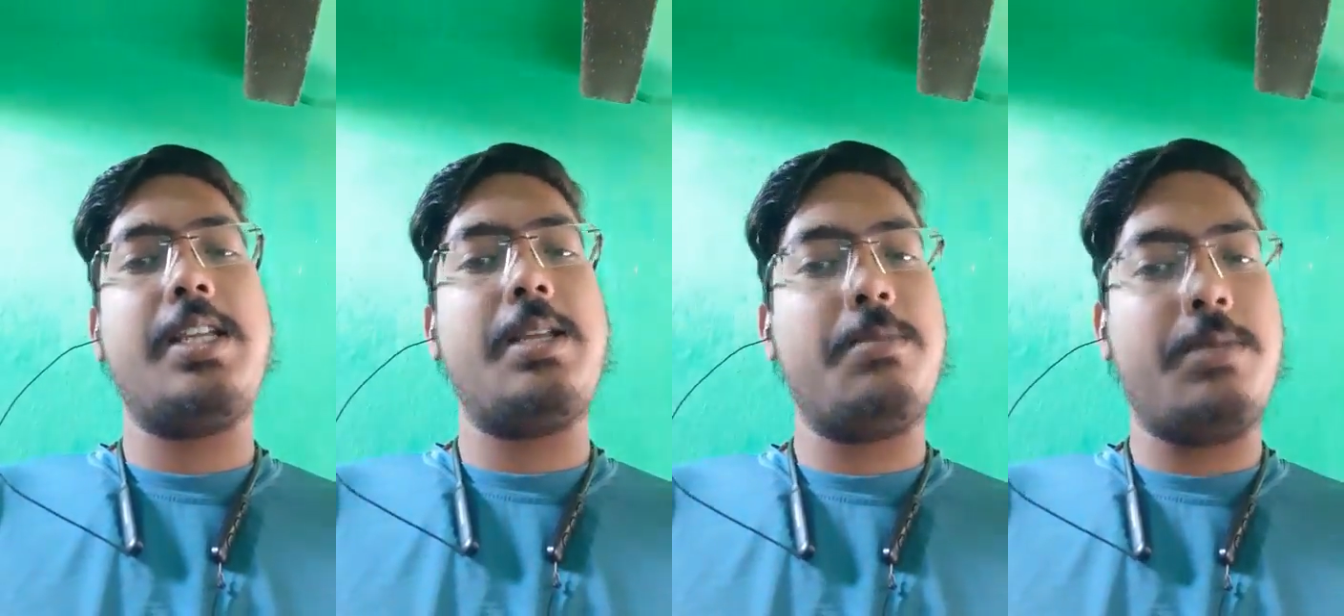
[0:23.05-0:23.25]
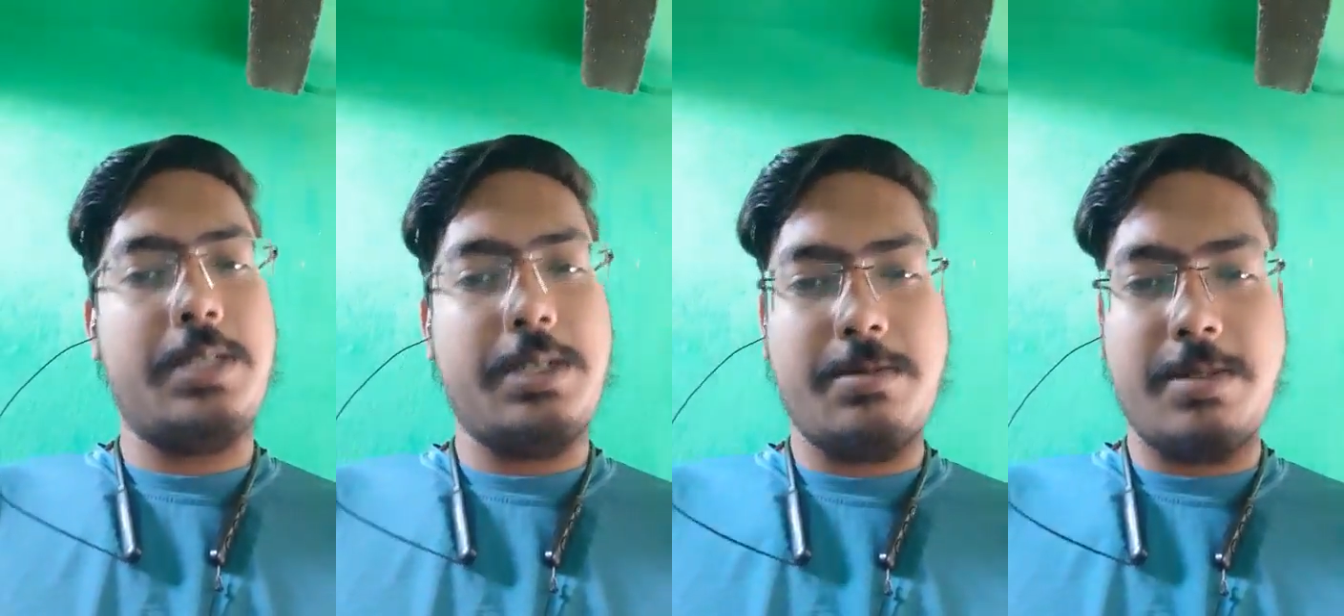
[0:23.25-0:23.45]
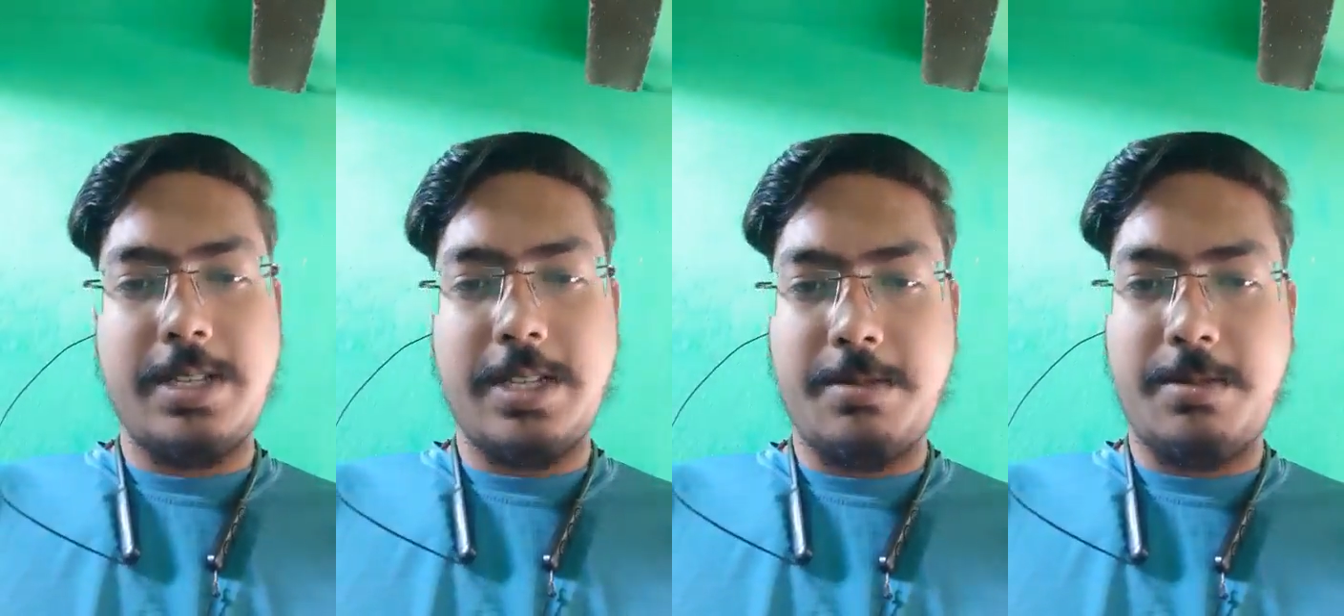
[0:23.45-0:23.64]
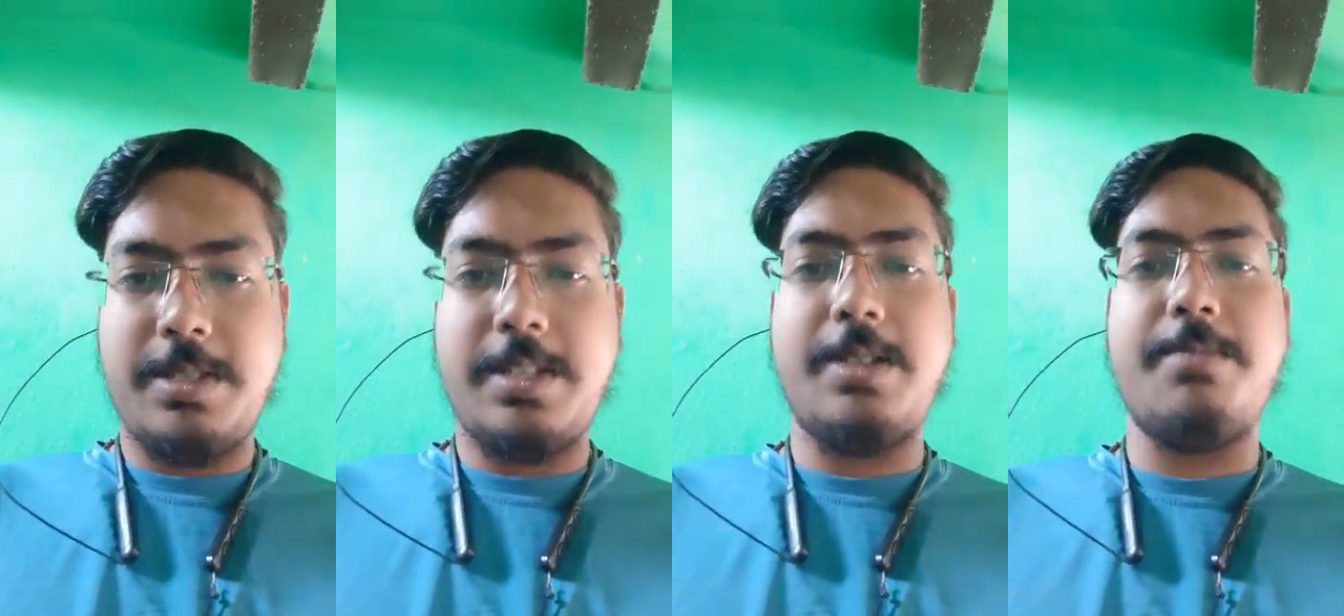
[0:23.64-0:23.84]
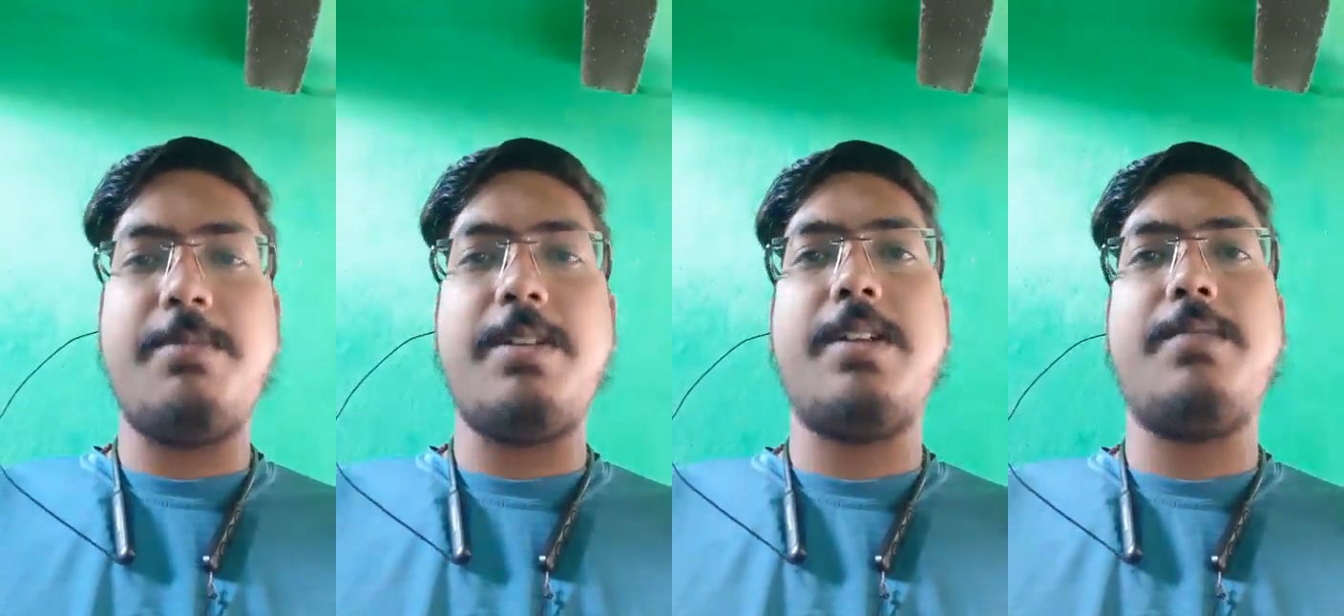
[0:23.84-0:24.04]
Chemistry by
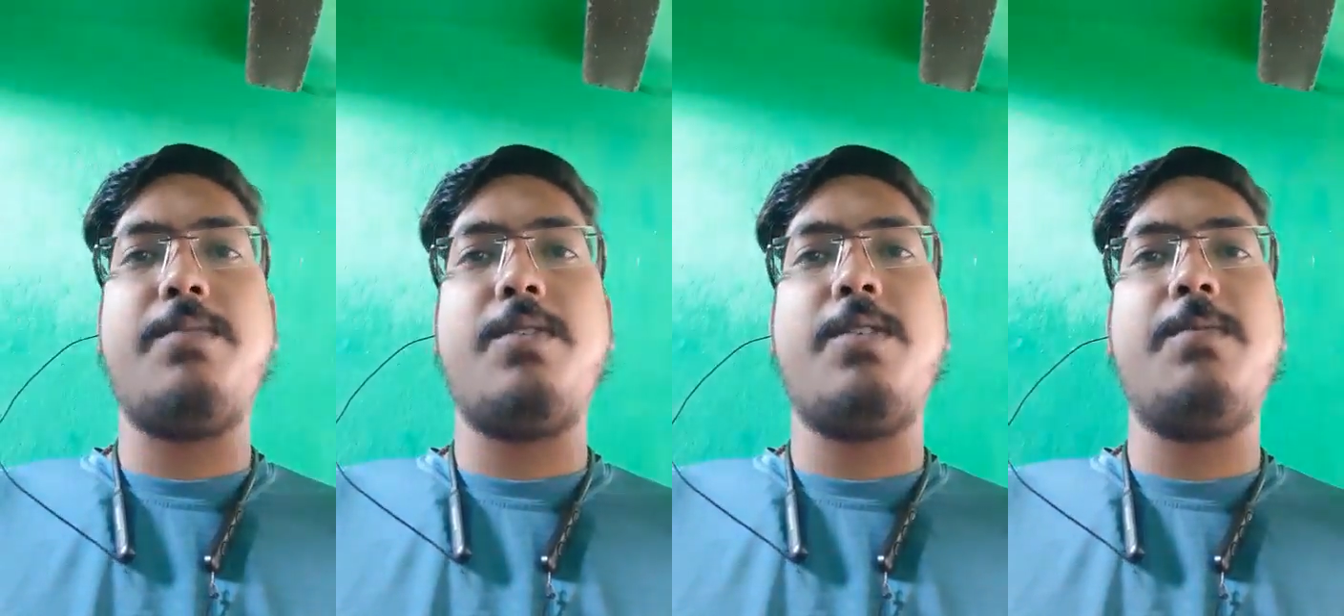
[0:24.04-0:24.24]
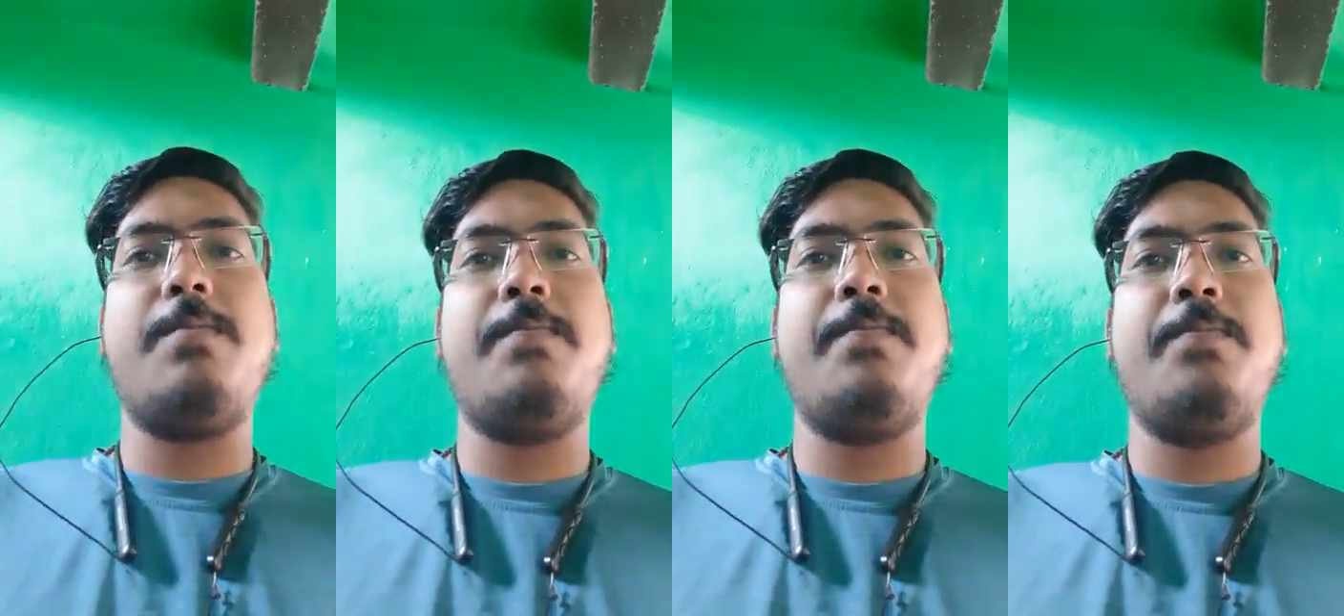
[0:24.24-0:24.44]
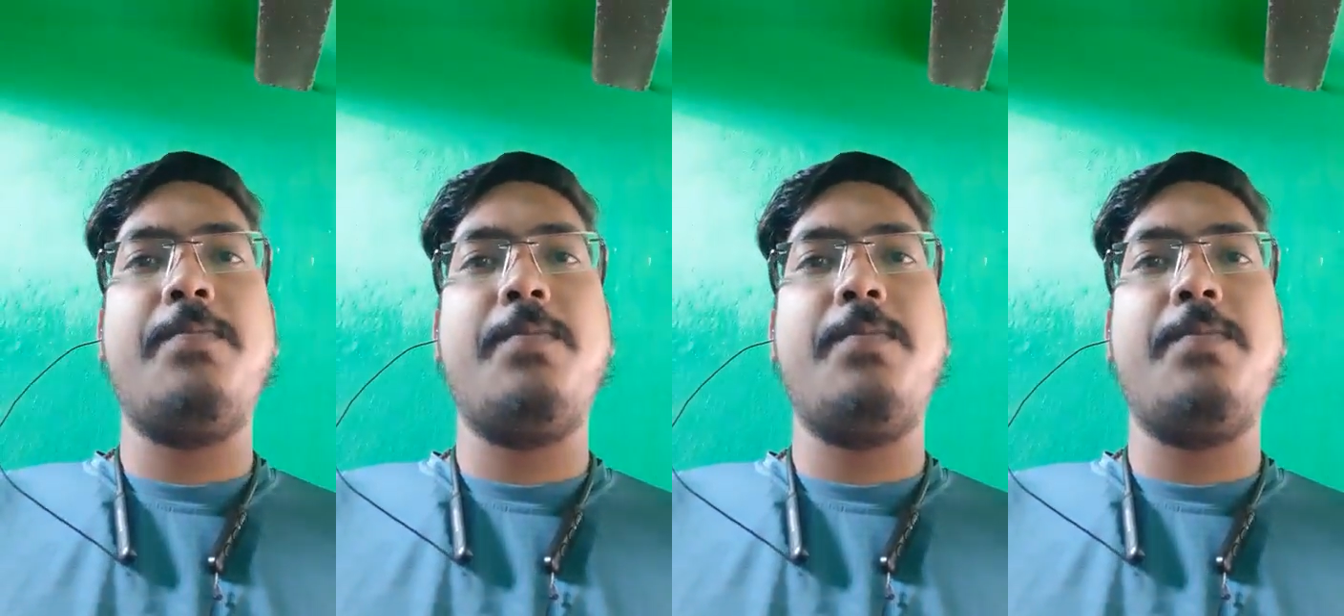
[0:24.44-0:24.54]
Jbsir platform.